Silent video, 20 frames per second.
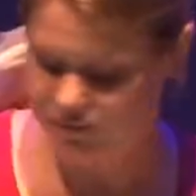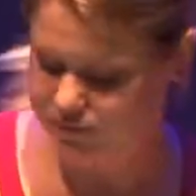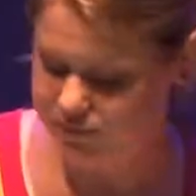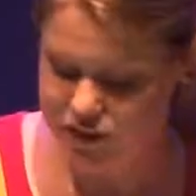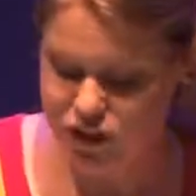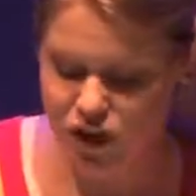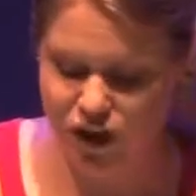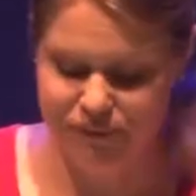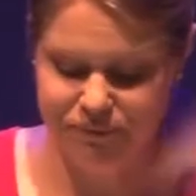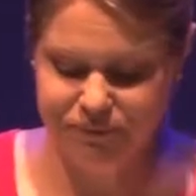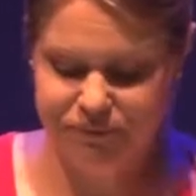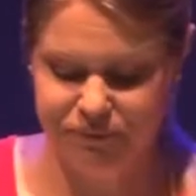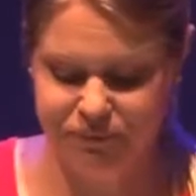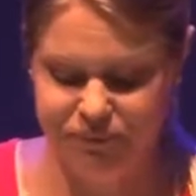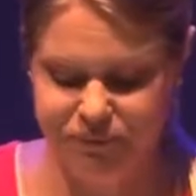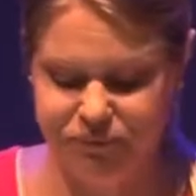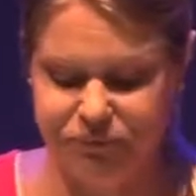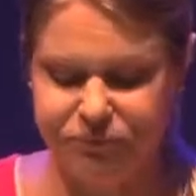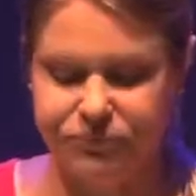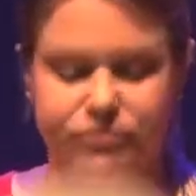So,
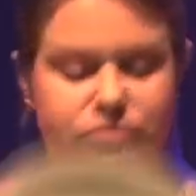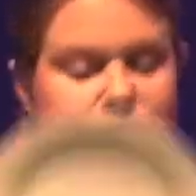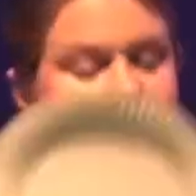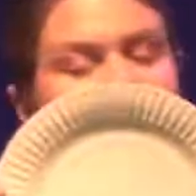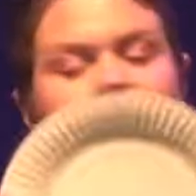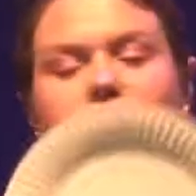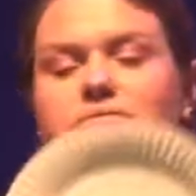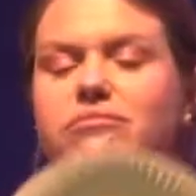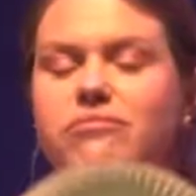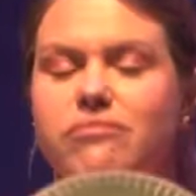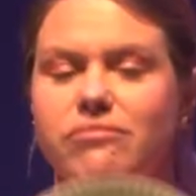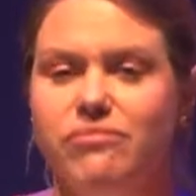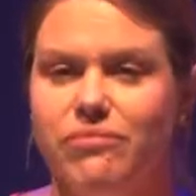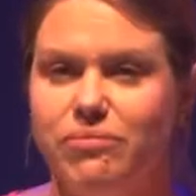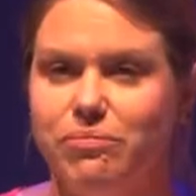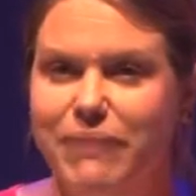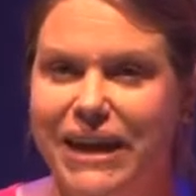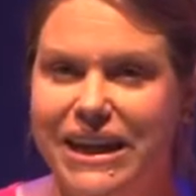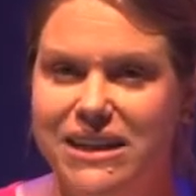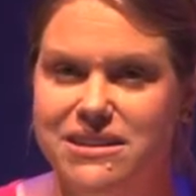
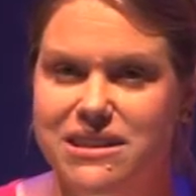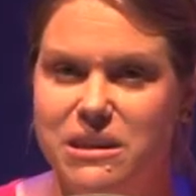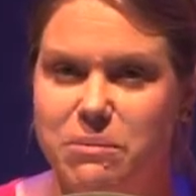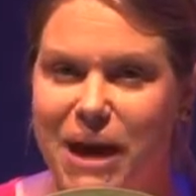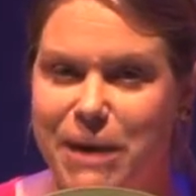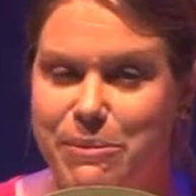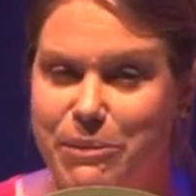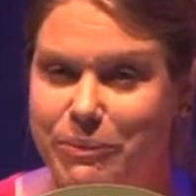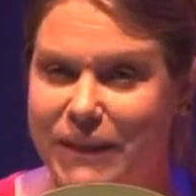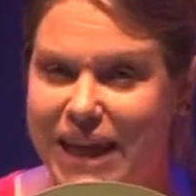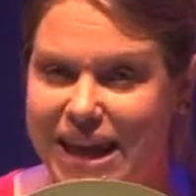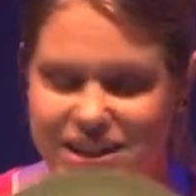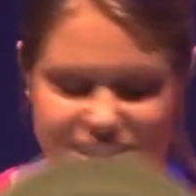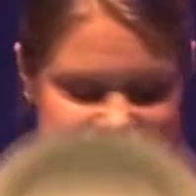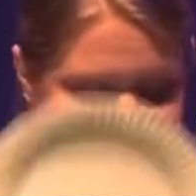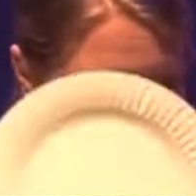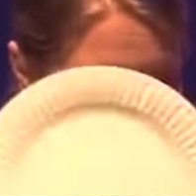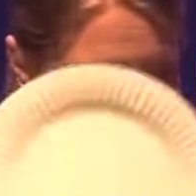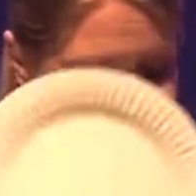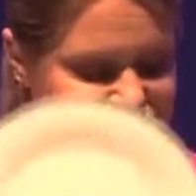back to the paper
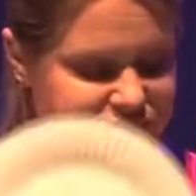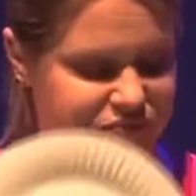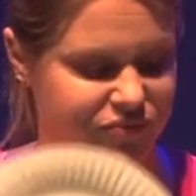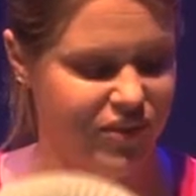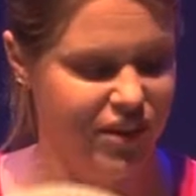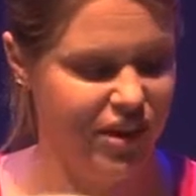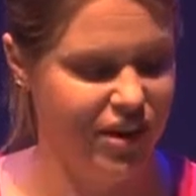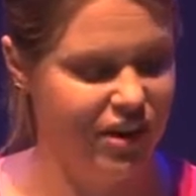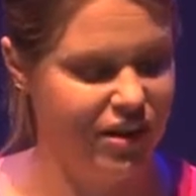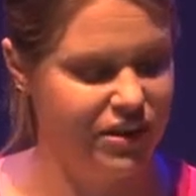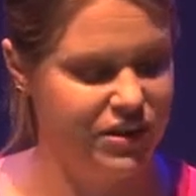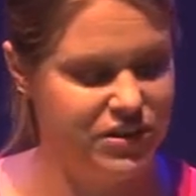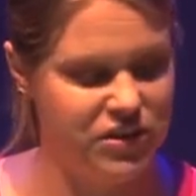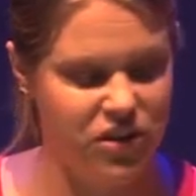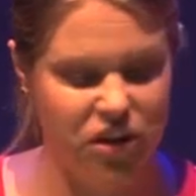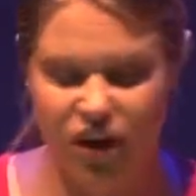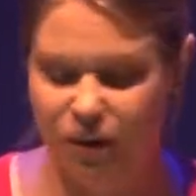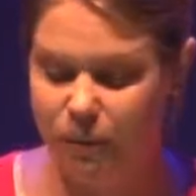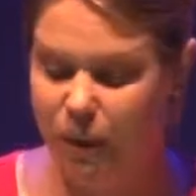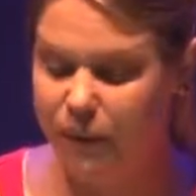plate. So
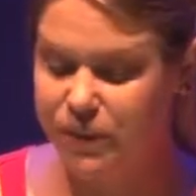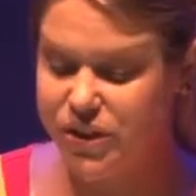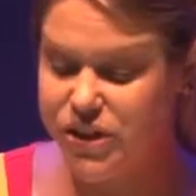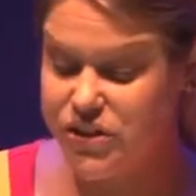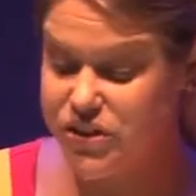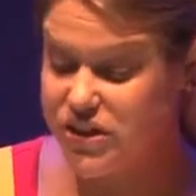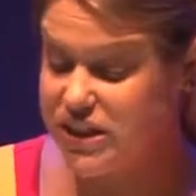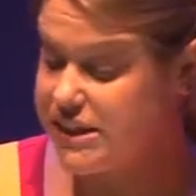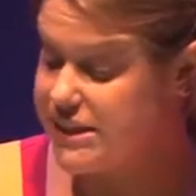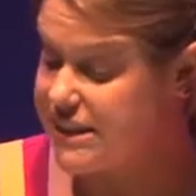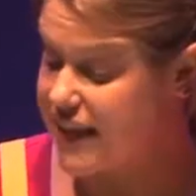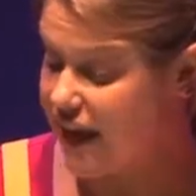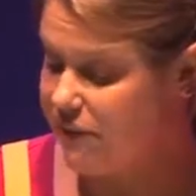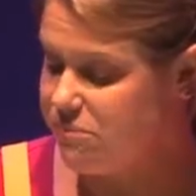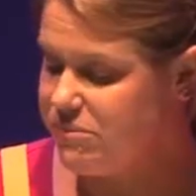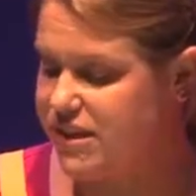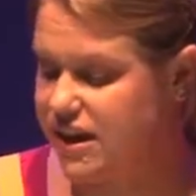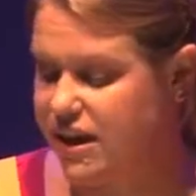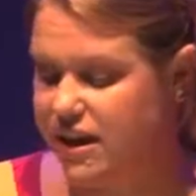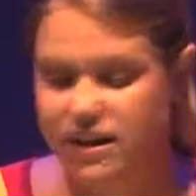I'm going to do the
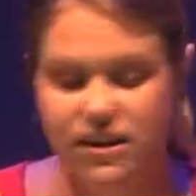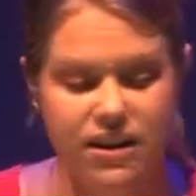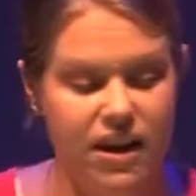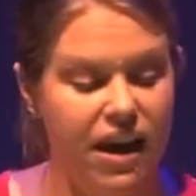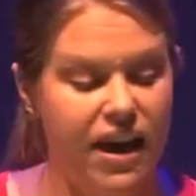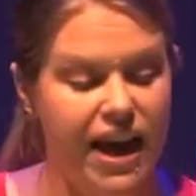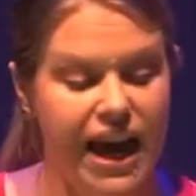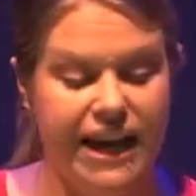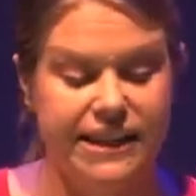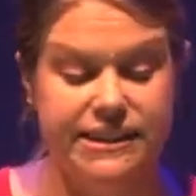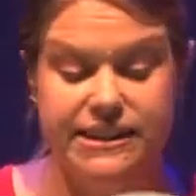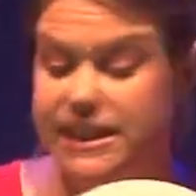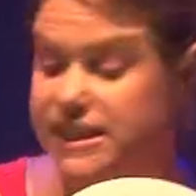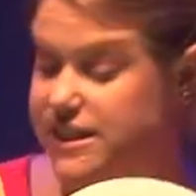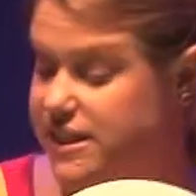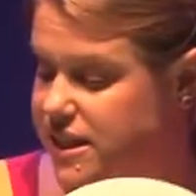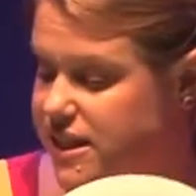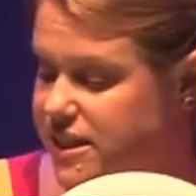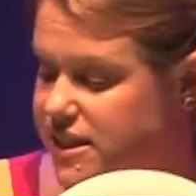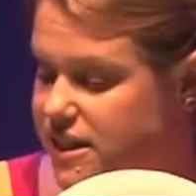same thing as I
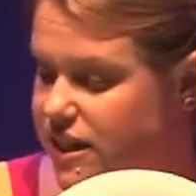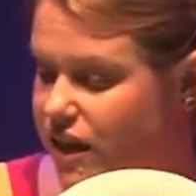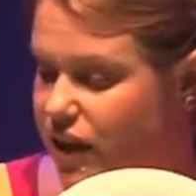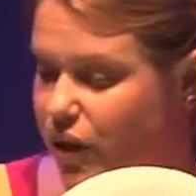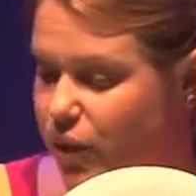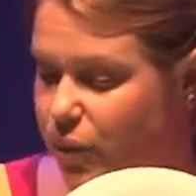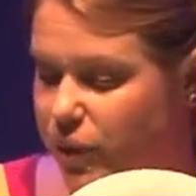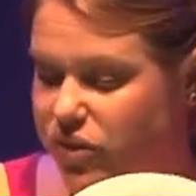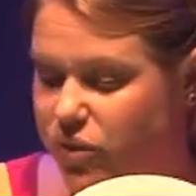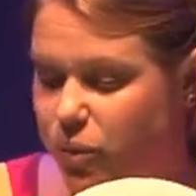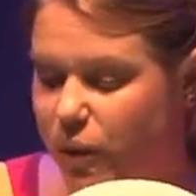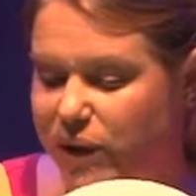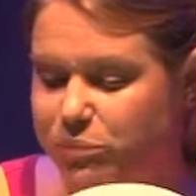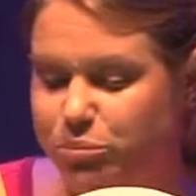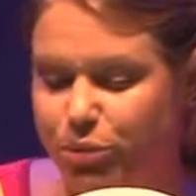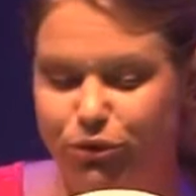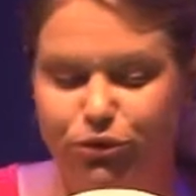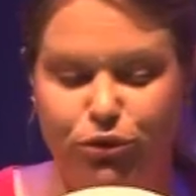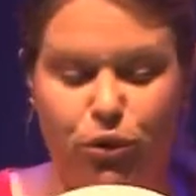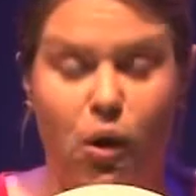did with the one
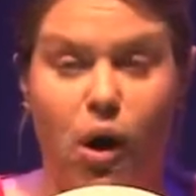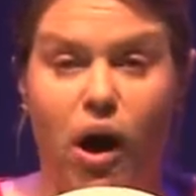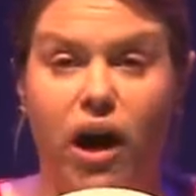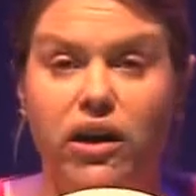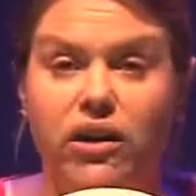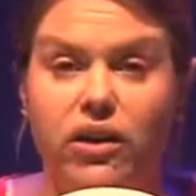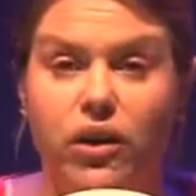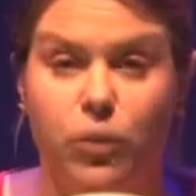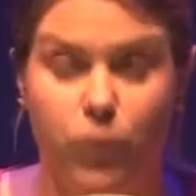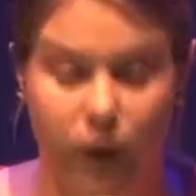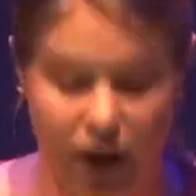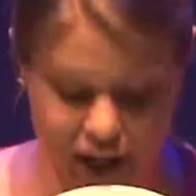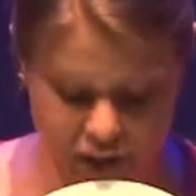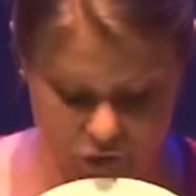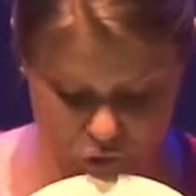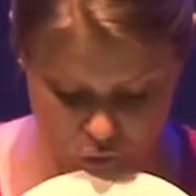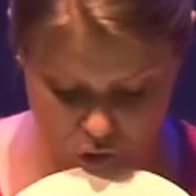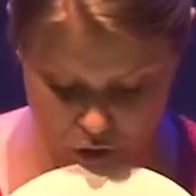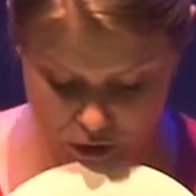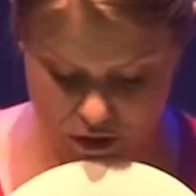before, where I
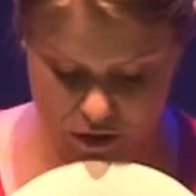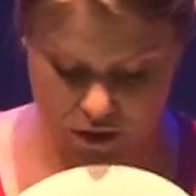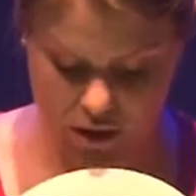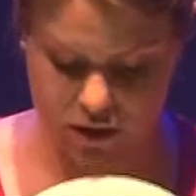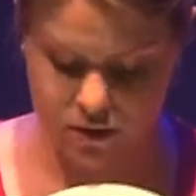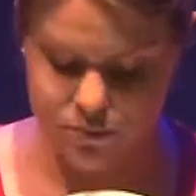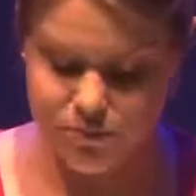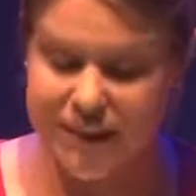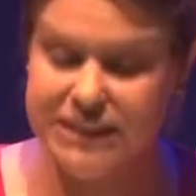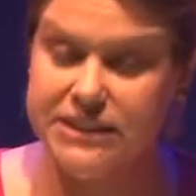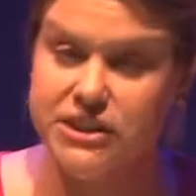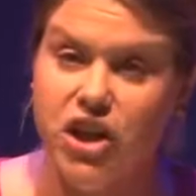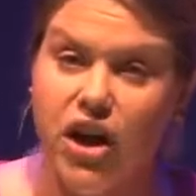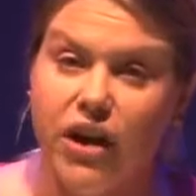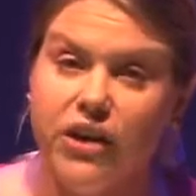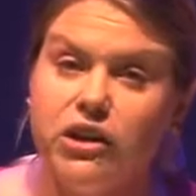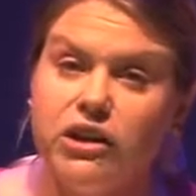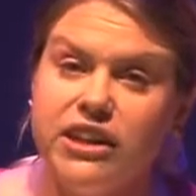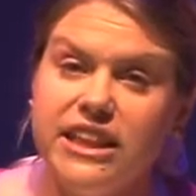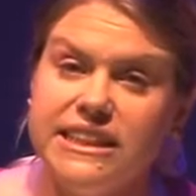draw my
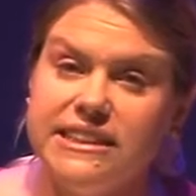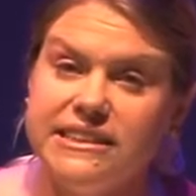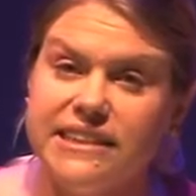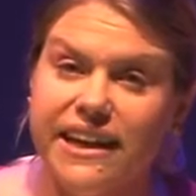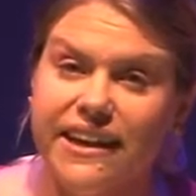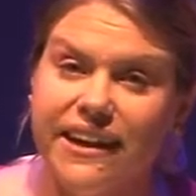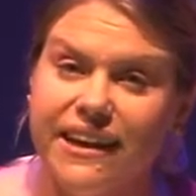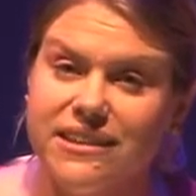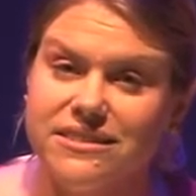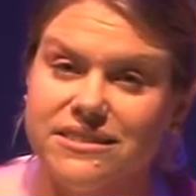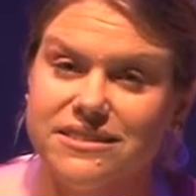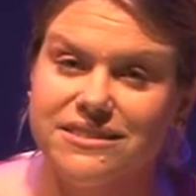circle in the centre.